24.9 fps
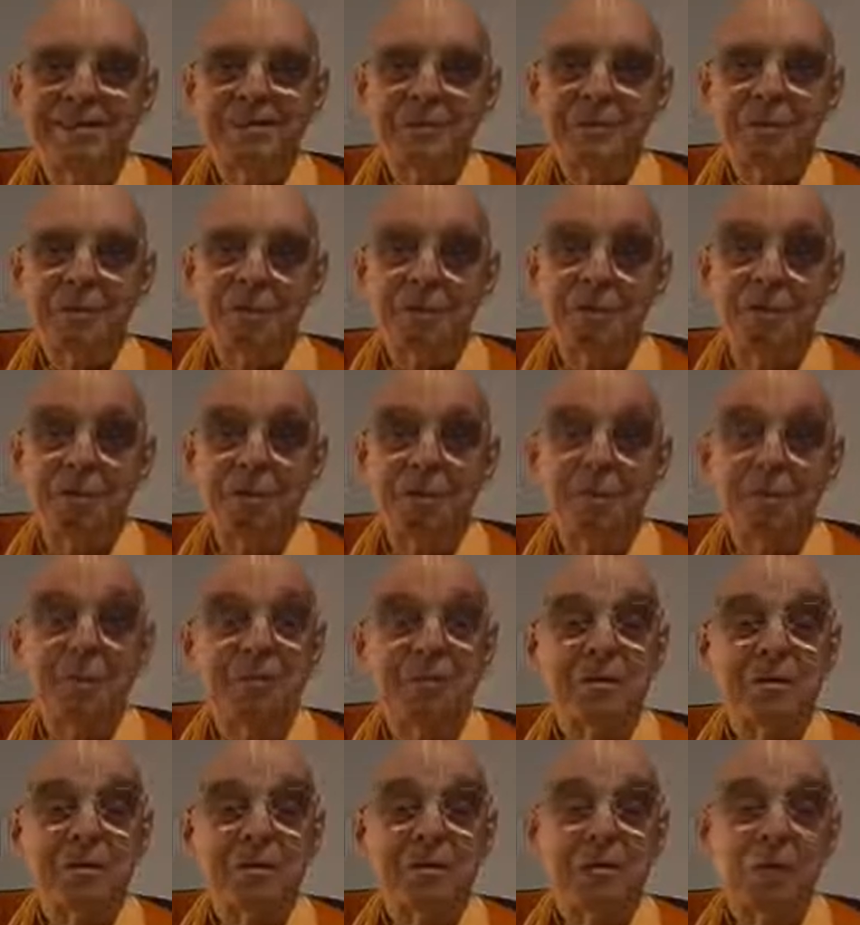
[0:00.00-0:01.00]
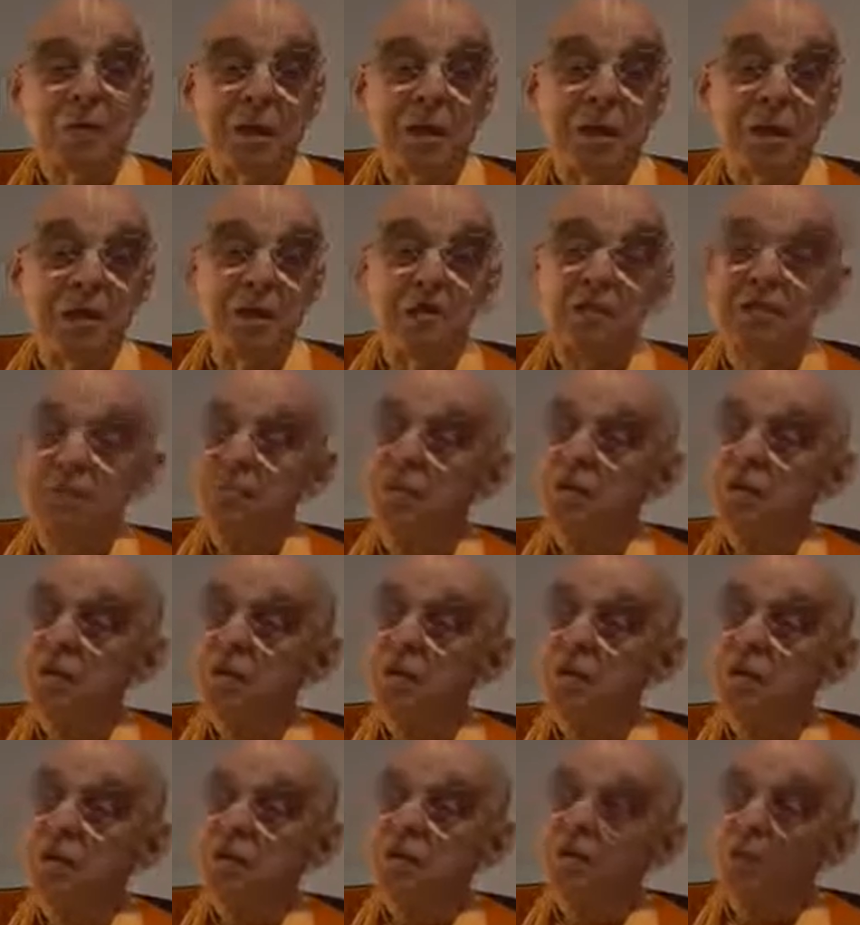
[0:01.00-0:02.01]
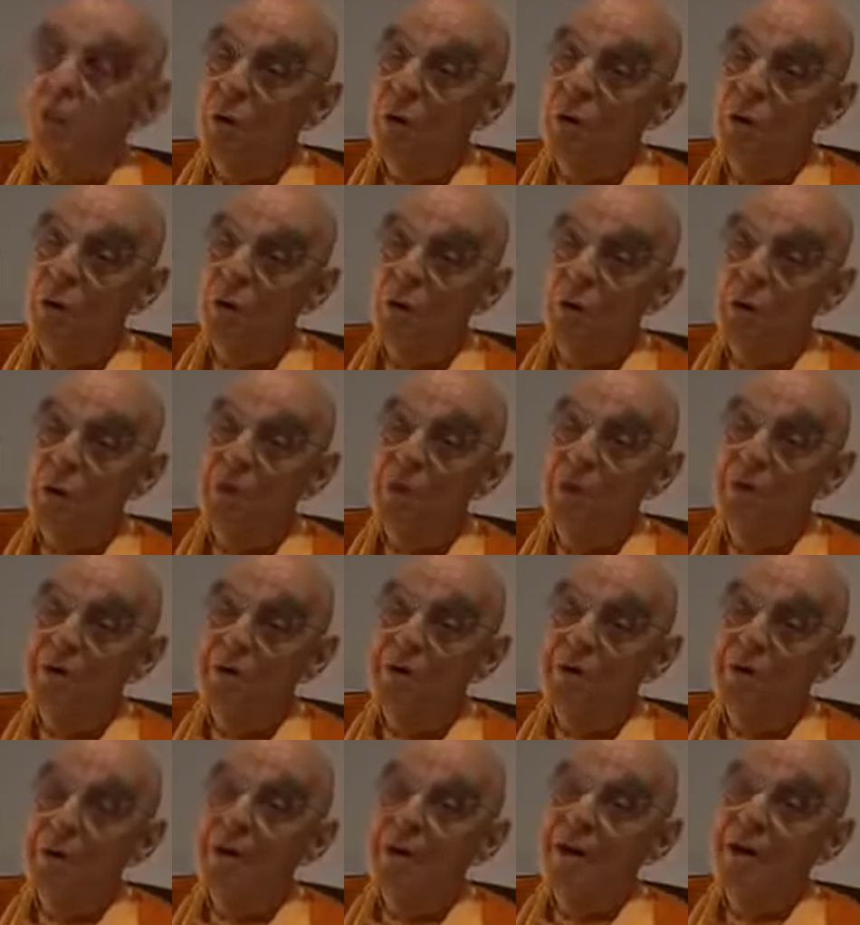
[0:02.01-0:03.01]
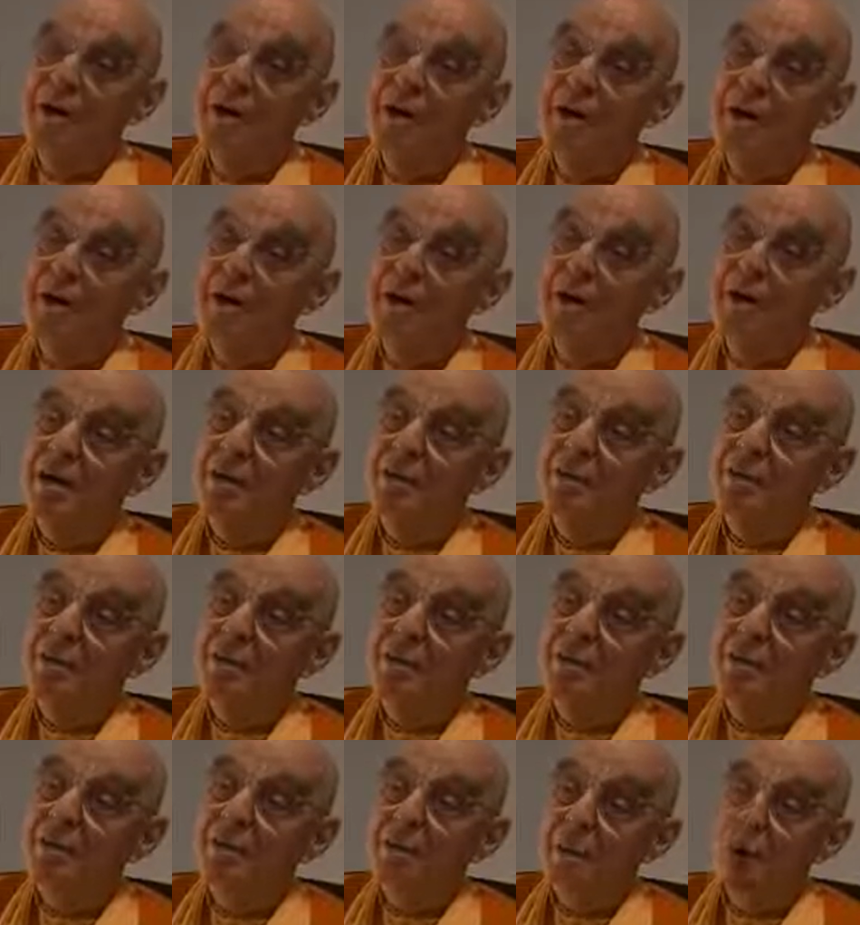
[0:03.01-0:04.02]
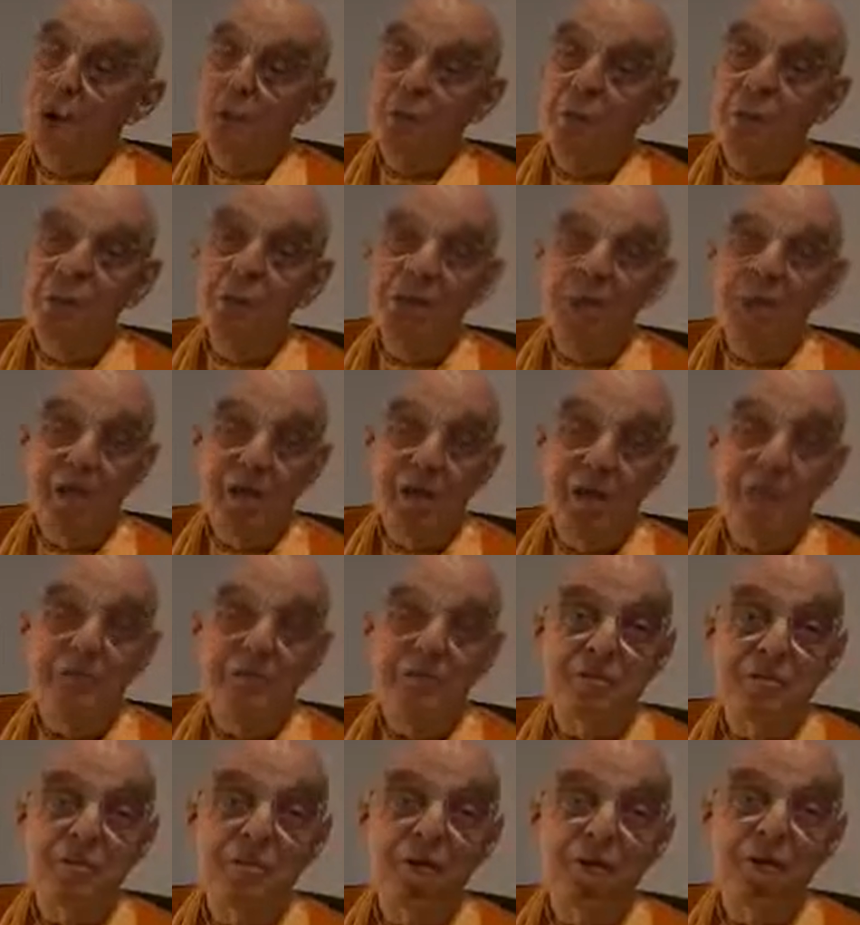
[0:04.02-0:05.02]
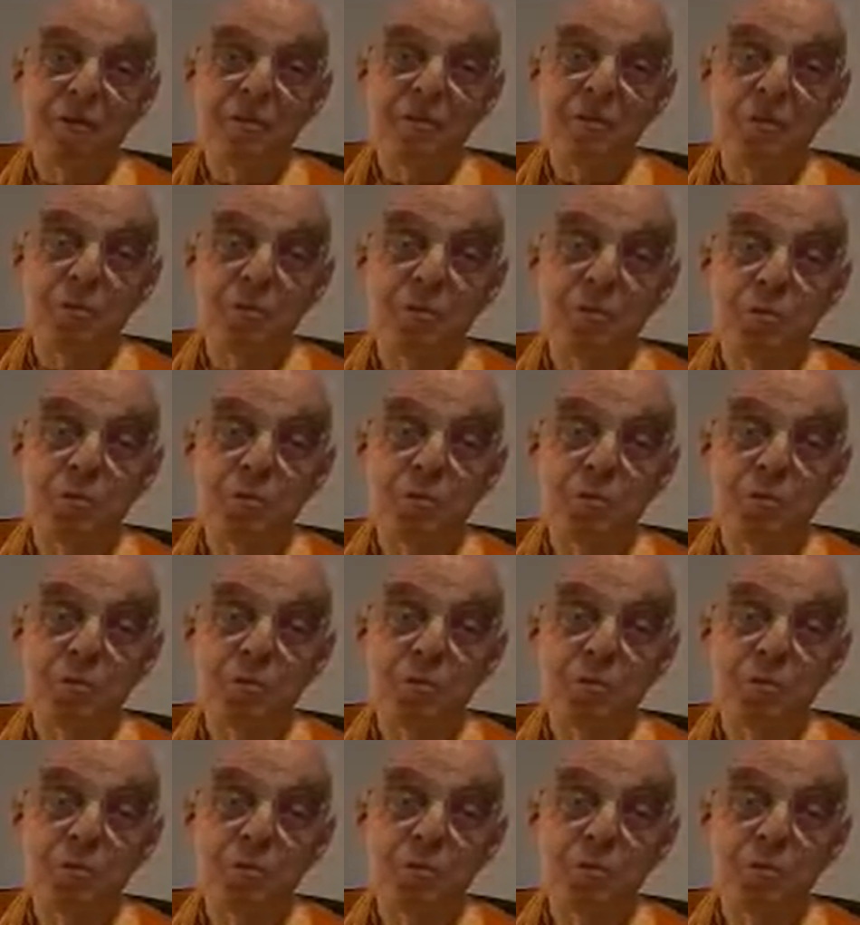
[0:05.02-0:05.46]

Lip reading: Wow. Well, you can also, they're already saved on the